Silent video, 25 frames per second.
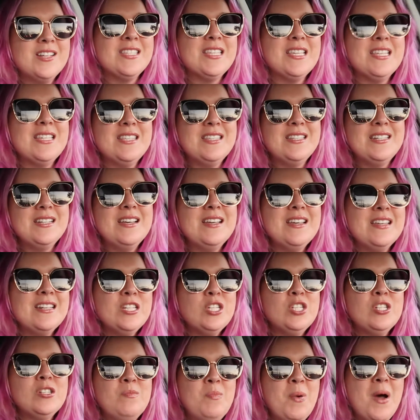is a, still a
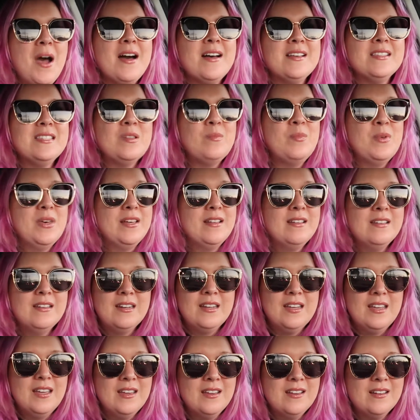
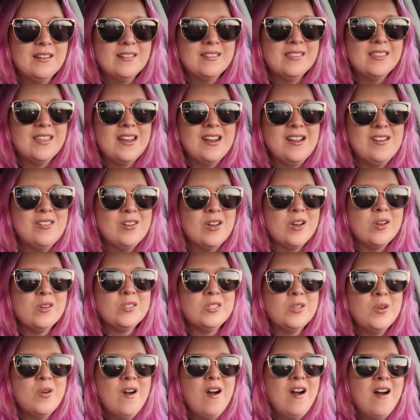possibility that I'll go
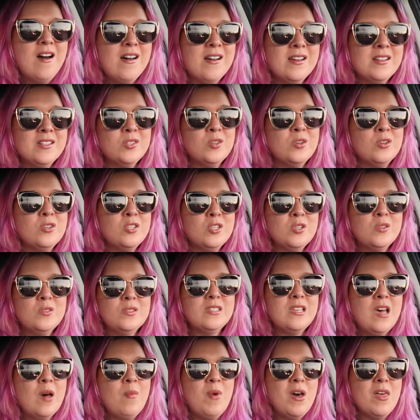do a haunt or do
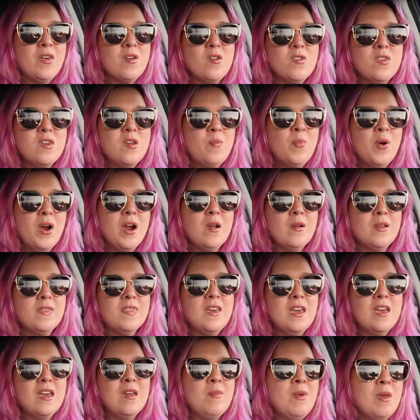some other theme park
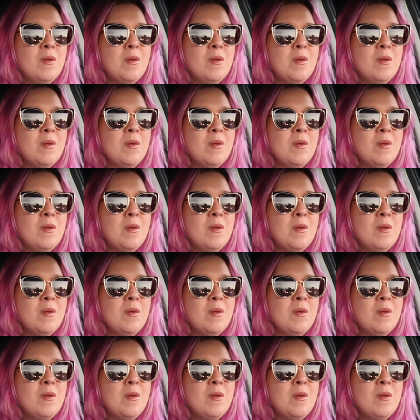thing.